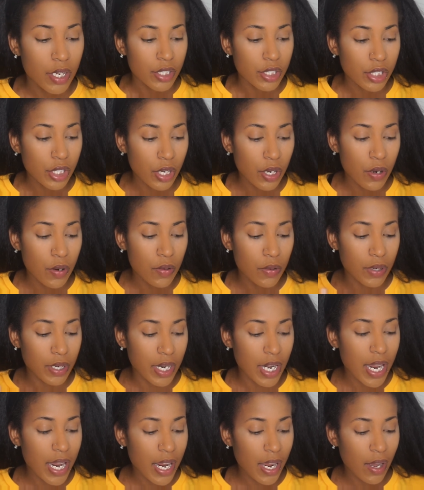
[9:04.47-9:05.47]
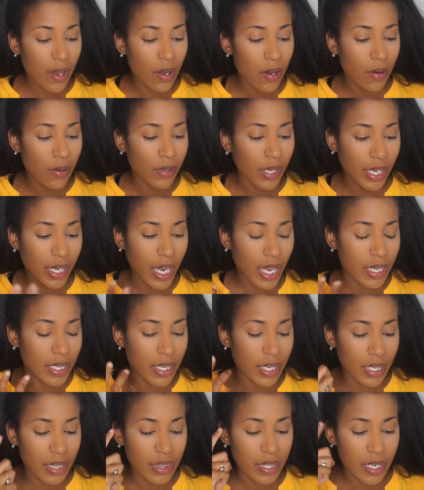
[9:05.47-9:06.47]
So now, like, I
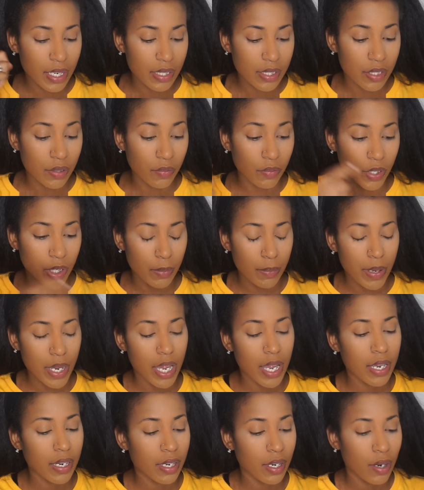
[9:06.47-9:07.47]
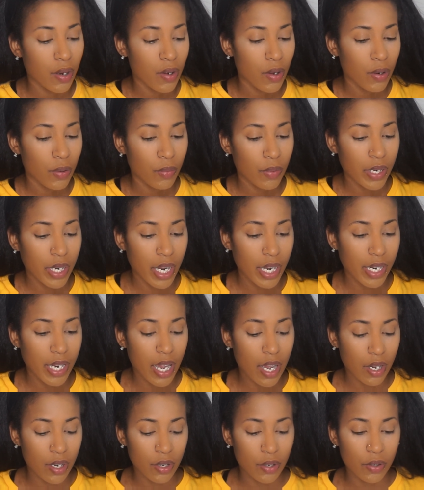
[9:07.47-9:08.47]
didn't think to repack when I
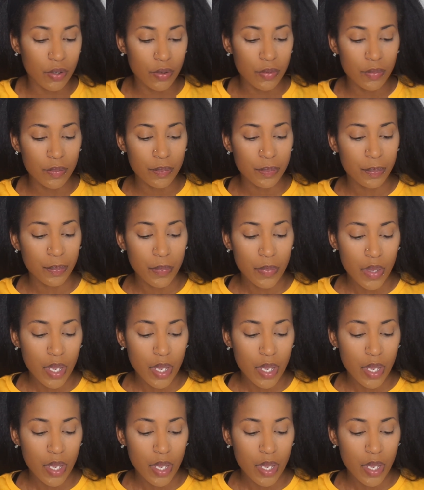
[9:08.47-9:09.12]
got home.